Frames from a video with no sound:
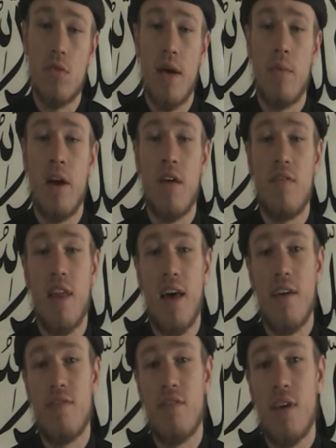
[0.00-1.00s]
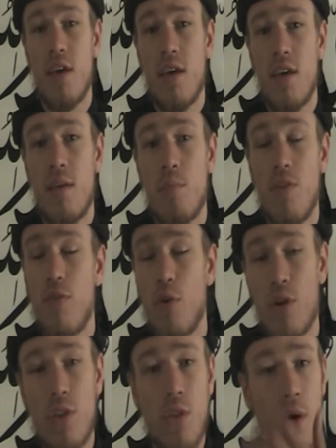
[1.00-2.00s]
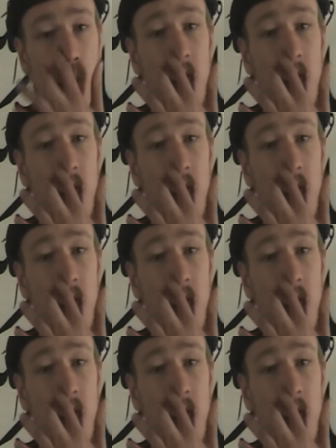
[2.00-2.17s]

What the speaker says: their way of life. Before you know it,